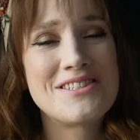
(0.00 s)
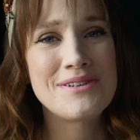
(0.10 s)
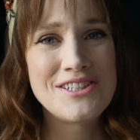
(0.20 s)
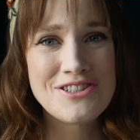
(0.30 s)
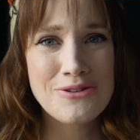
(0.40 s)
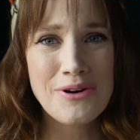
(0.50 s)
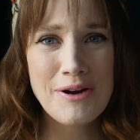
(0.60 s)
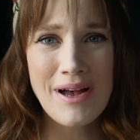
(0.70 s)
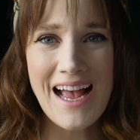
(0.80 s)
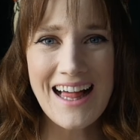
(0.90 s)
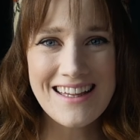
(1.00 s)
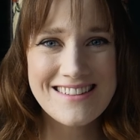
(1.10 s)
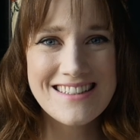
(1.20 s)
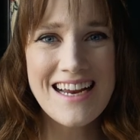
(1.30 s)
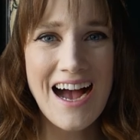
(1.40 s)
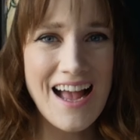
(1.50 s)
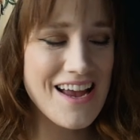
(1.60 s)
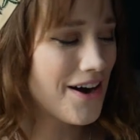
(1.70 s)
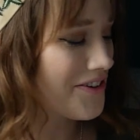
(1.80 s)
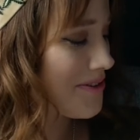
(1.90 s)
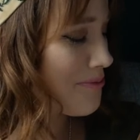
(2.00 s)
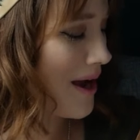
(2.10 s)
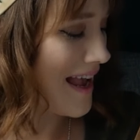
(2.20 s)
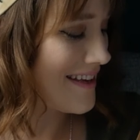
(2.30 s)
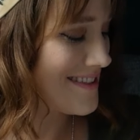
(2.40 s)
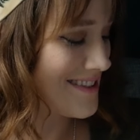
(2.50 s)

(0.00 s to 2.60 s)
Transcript: enjoy while Alice and I are away.